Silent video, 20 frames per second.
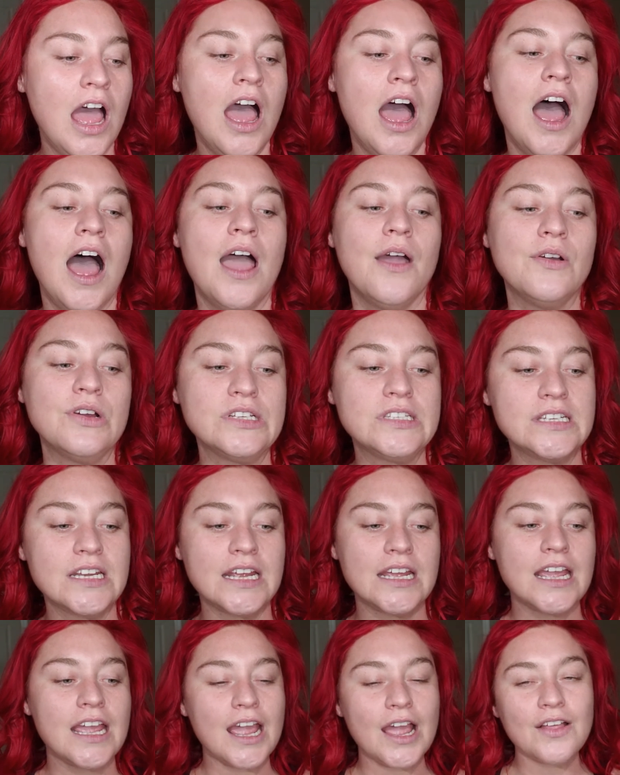I was
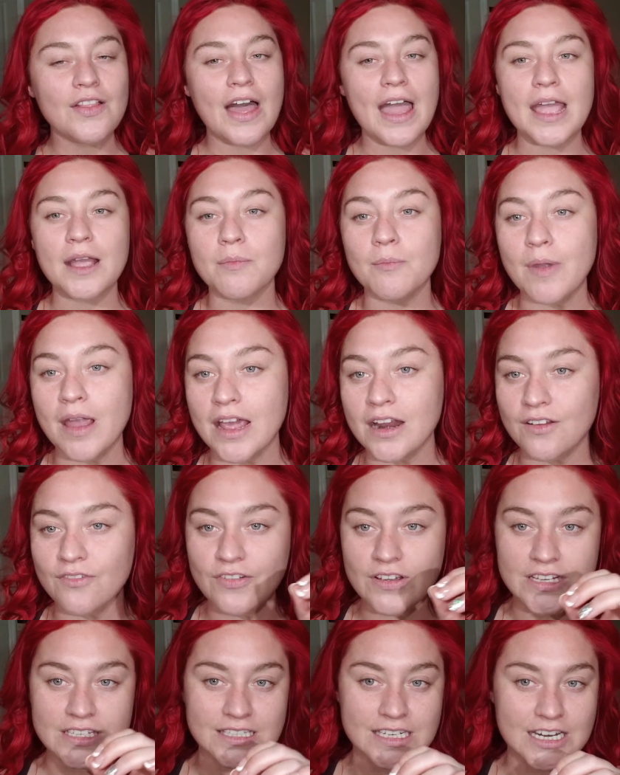thinking like
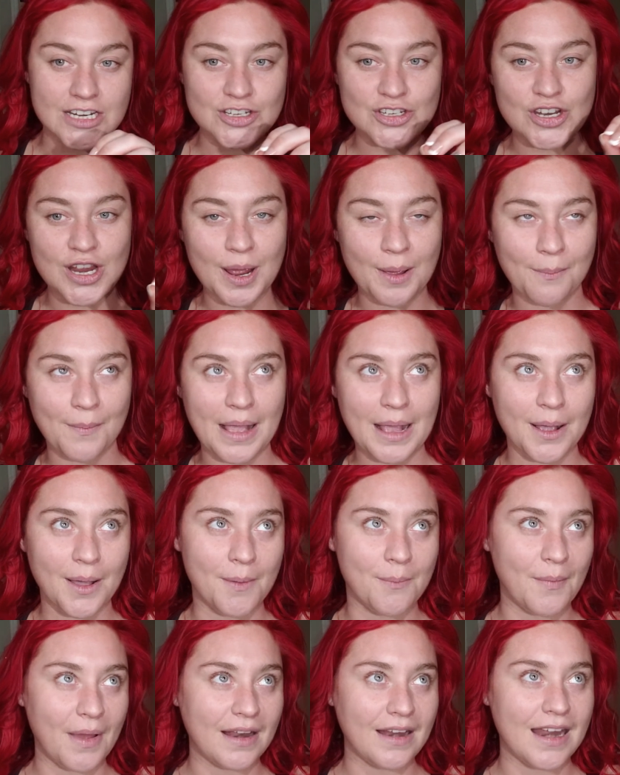manifestation,
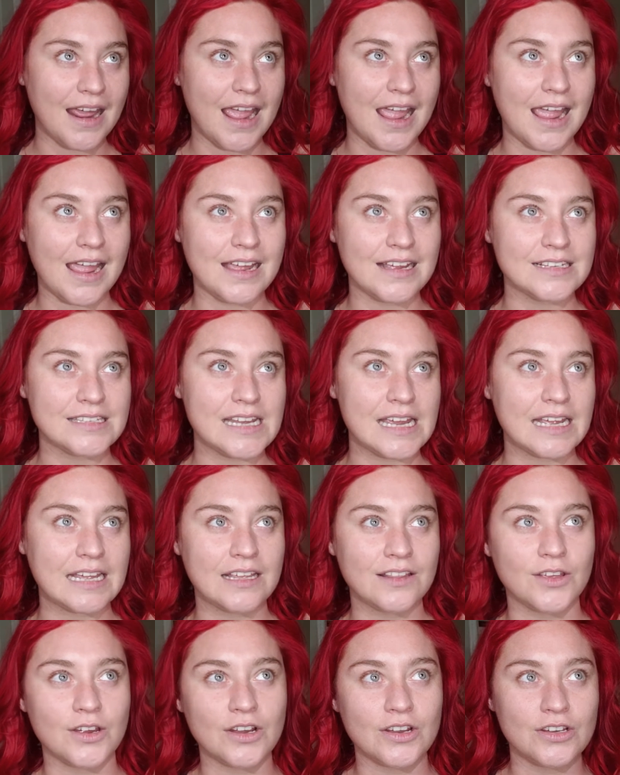makeup Mondays, like
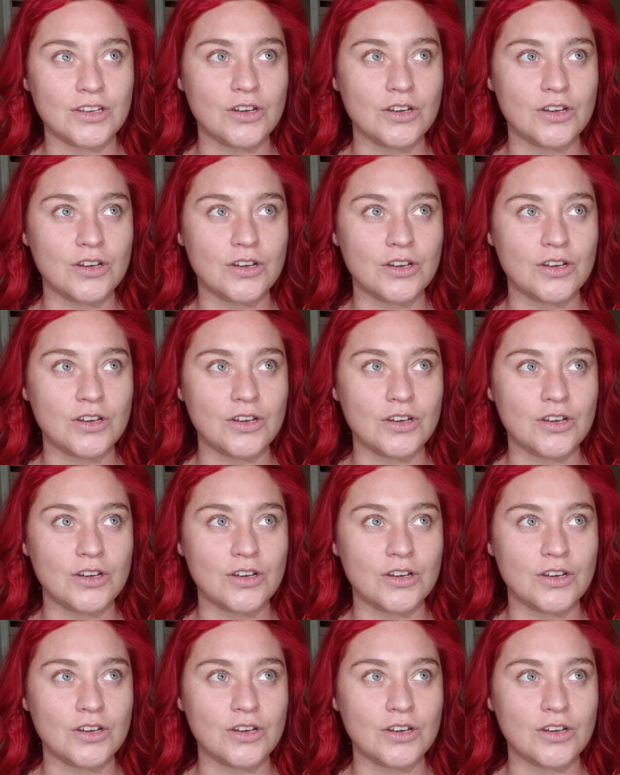either,